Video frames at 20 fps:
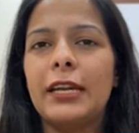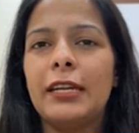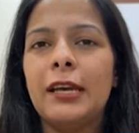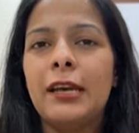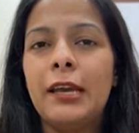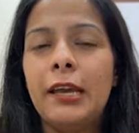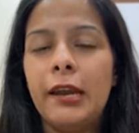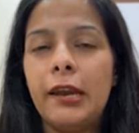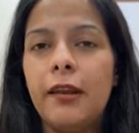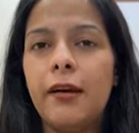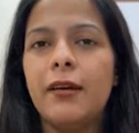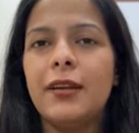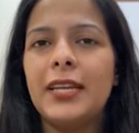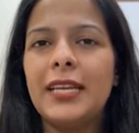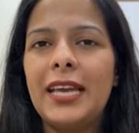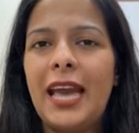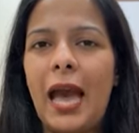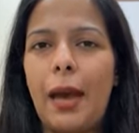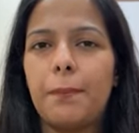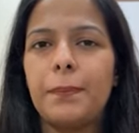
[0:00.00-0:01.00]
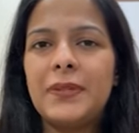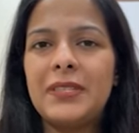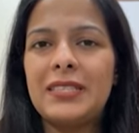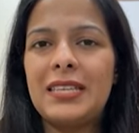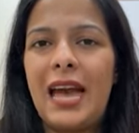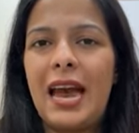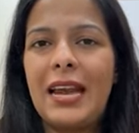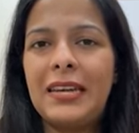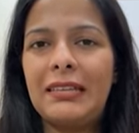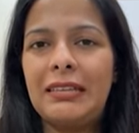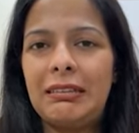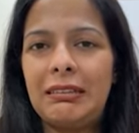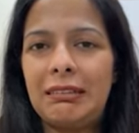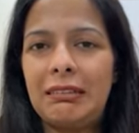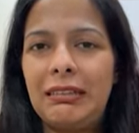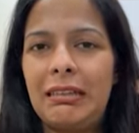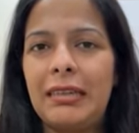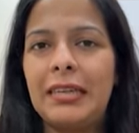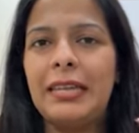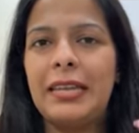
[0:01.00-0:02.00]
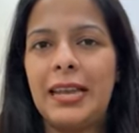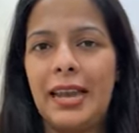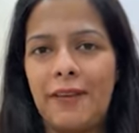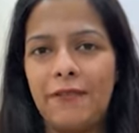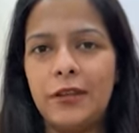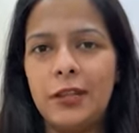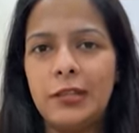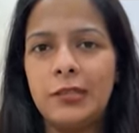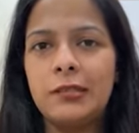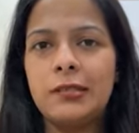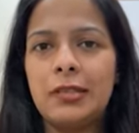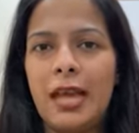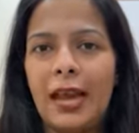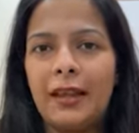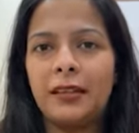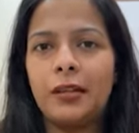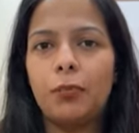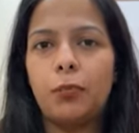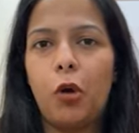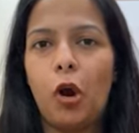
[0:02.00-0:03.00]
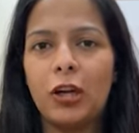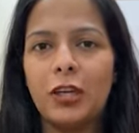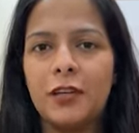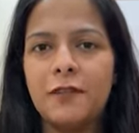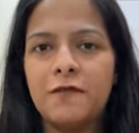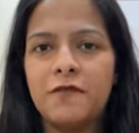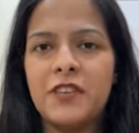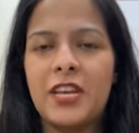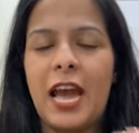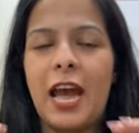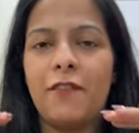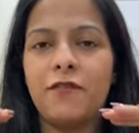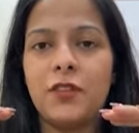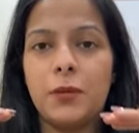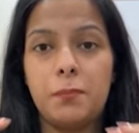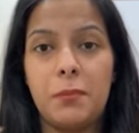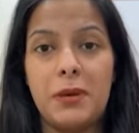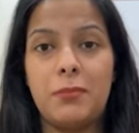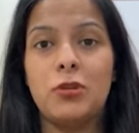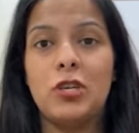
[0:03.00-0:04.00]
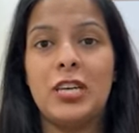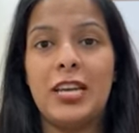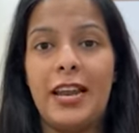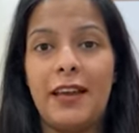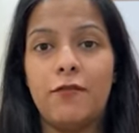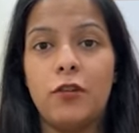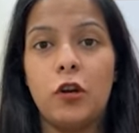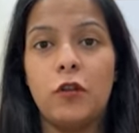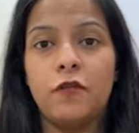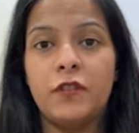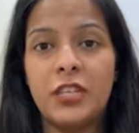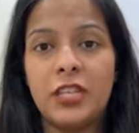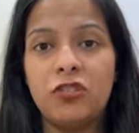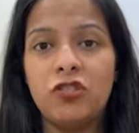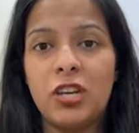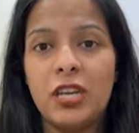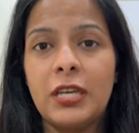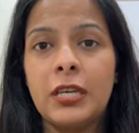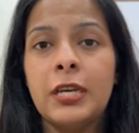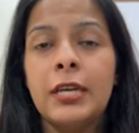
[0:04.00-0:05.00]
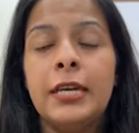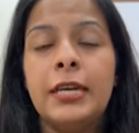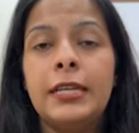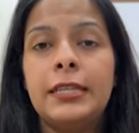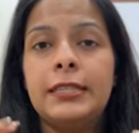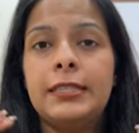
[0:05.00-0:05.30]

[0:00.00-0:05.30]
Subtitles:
that learning happens at three levels. At the bottom, we have the memory level of teaching.